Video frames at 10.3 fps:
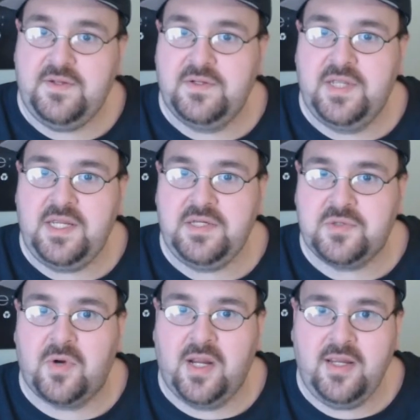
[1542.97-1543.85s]
the thing to
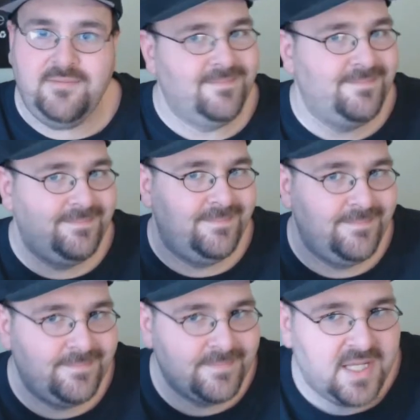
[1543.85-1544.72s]
taste right,
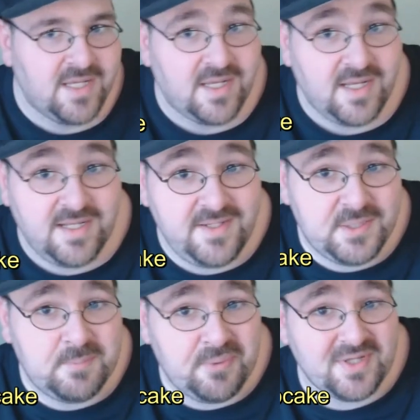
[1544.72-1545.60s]

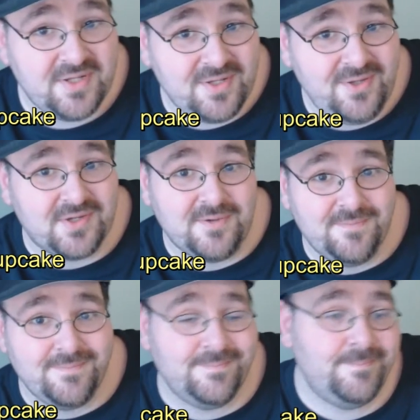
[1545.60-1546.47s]
and it's pretty
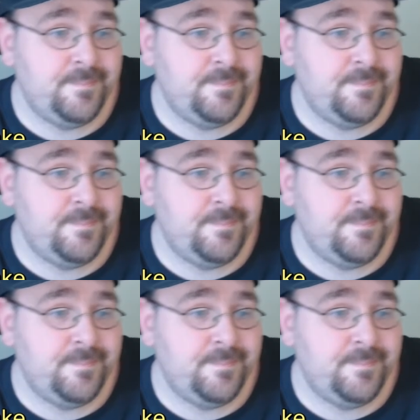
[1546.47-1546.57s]
good.